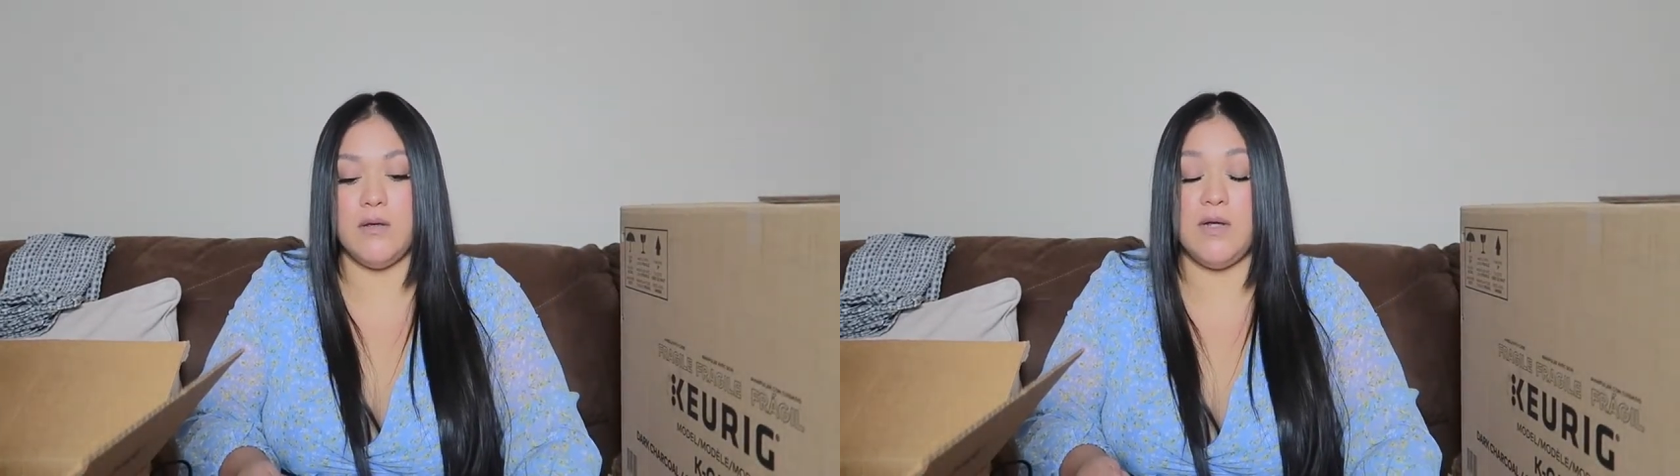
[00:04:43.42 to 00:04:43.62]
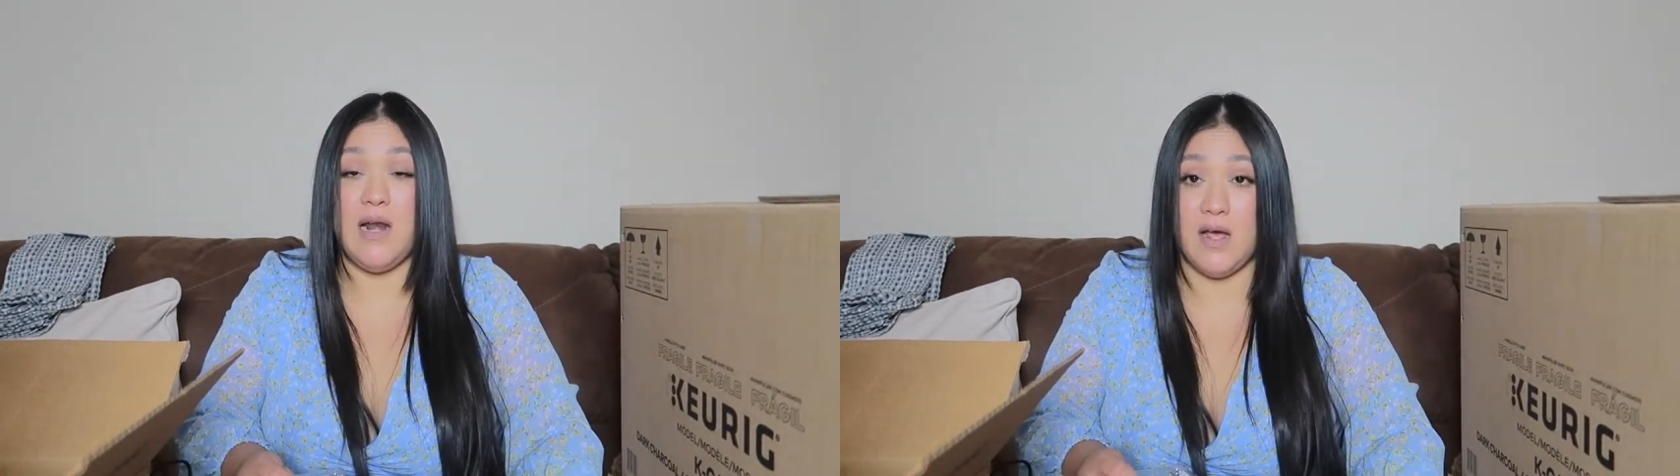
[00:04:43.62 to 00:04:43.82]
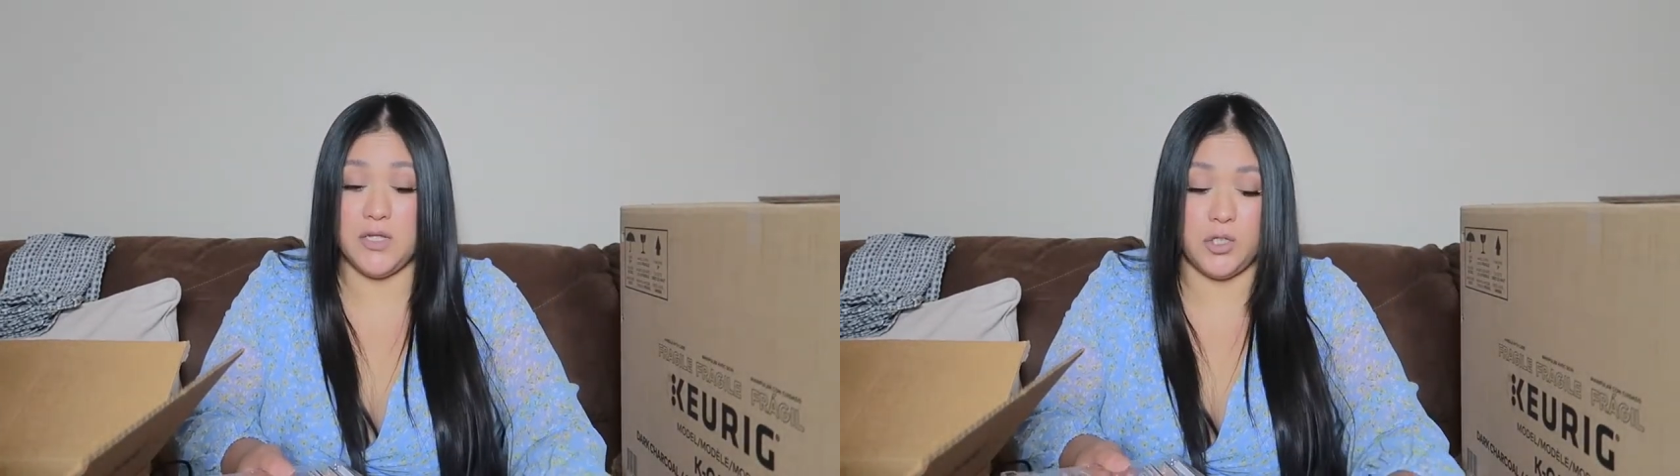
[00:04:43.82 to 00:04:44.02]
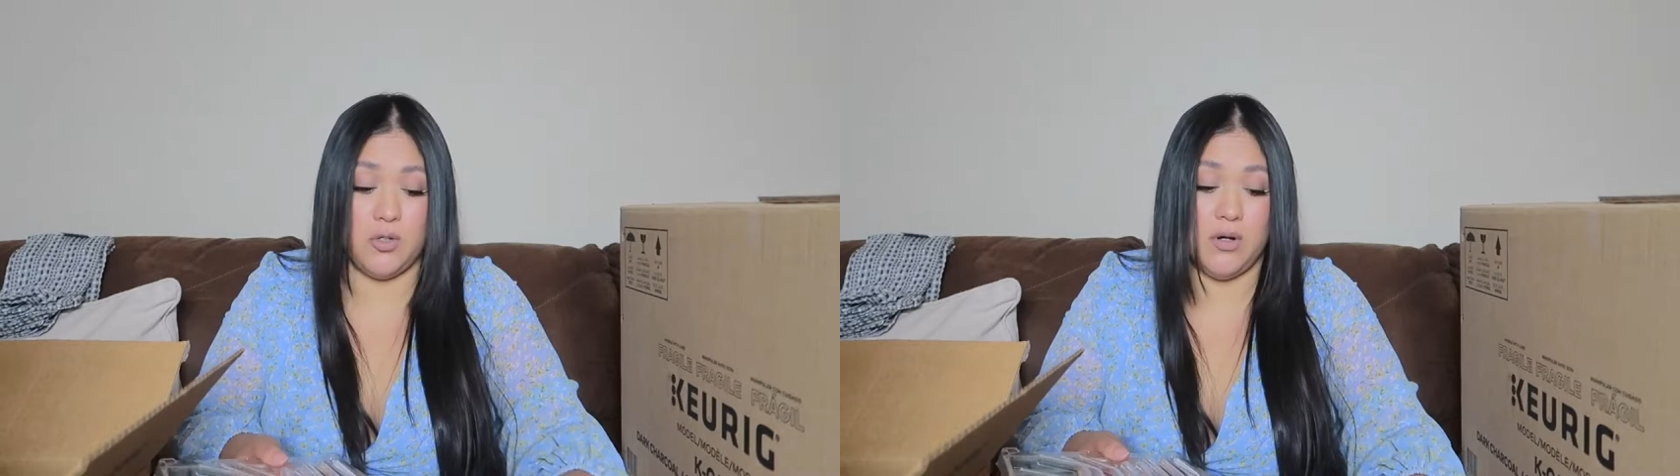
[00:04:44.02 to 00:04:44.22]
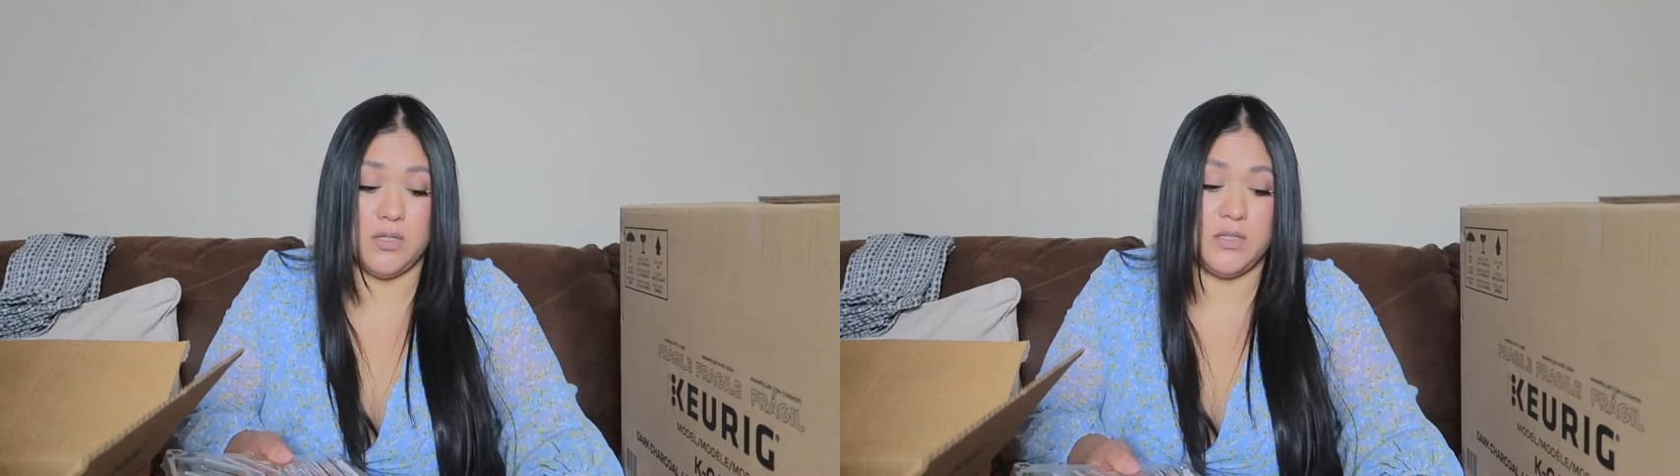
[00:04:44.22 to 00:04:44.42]
glass
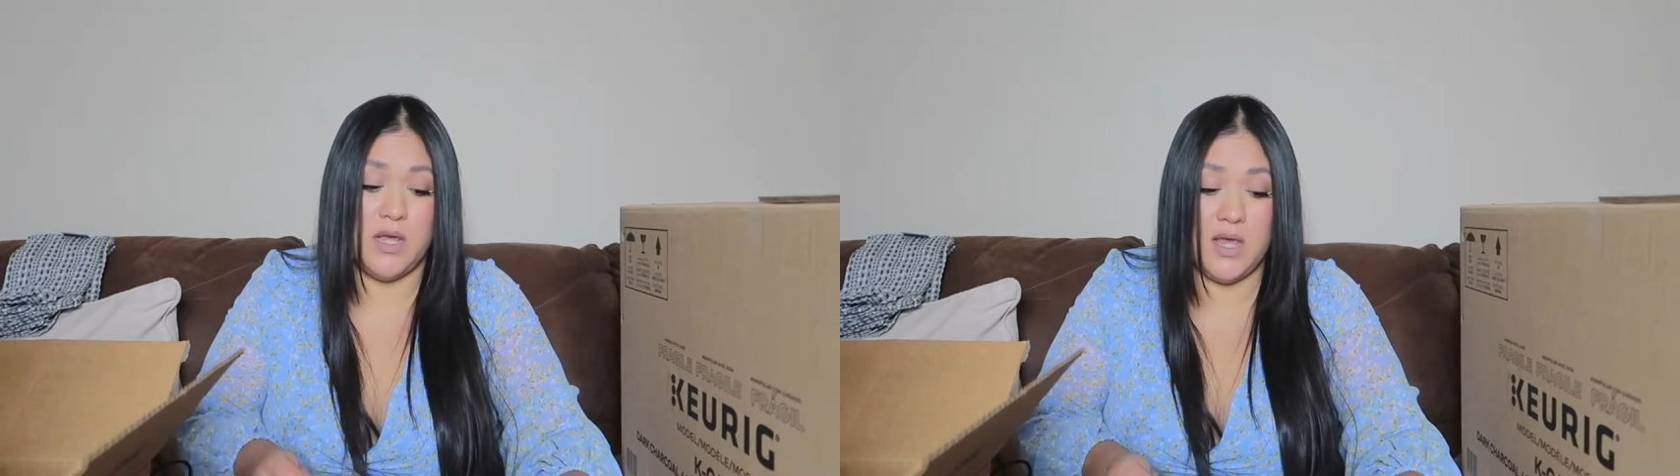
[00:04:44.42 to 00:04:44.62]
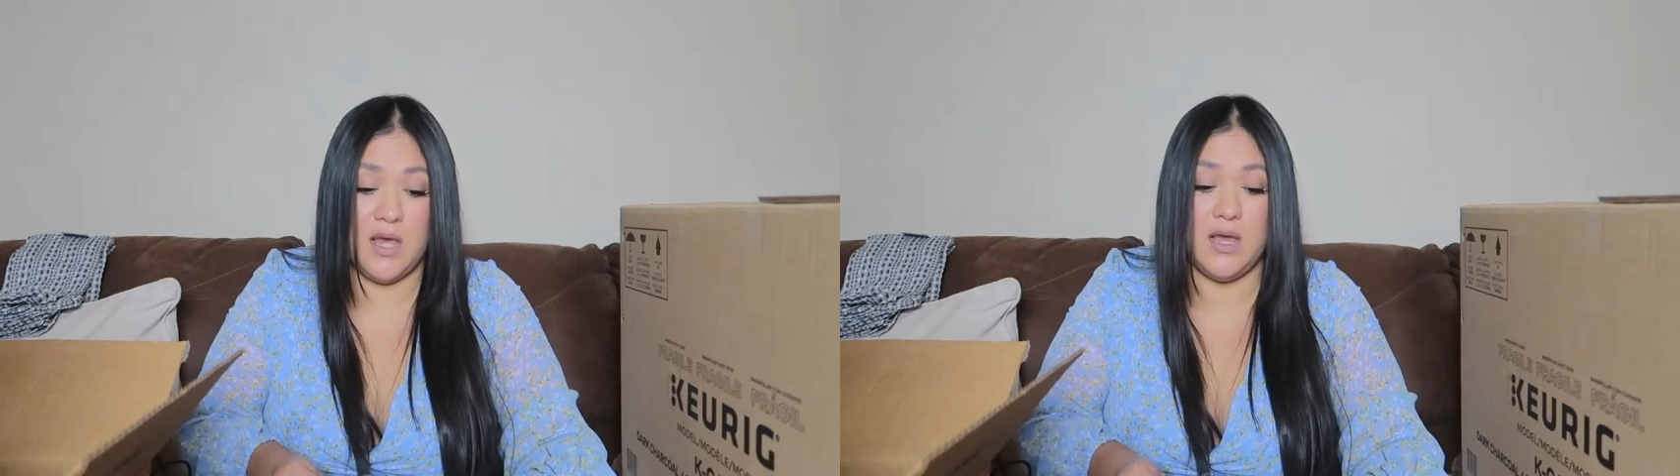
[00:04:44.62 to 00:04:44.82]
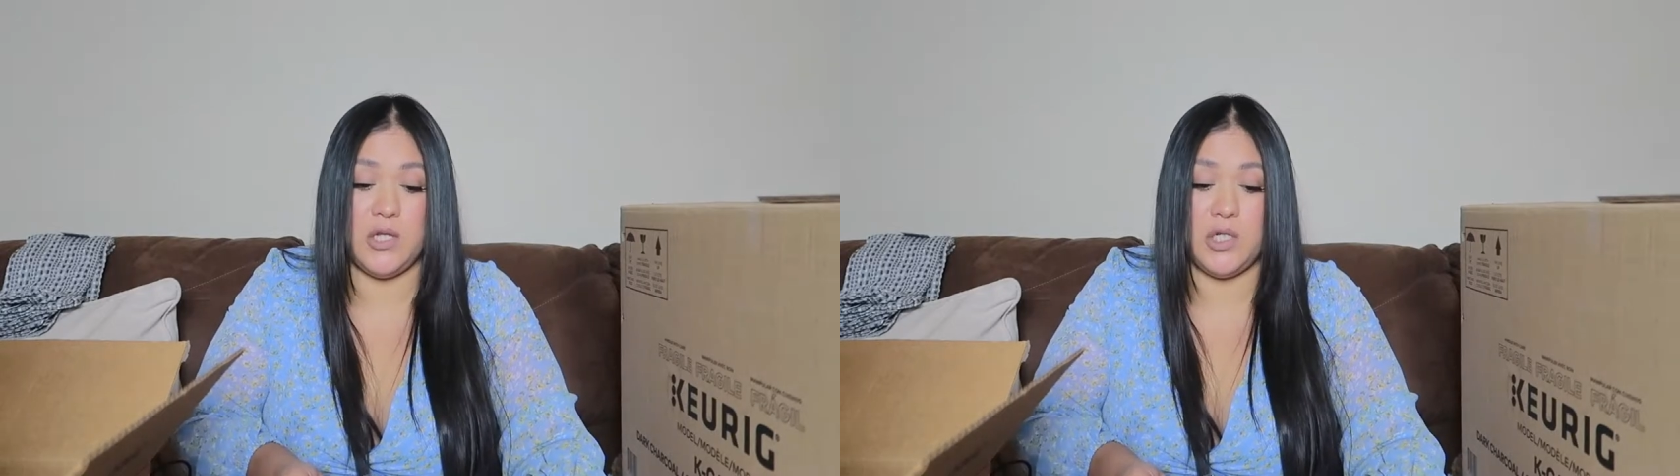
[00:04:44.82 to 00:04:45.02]
straws. They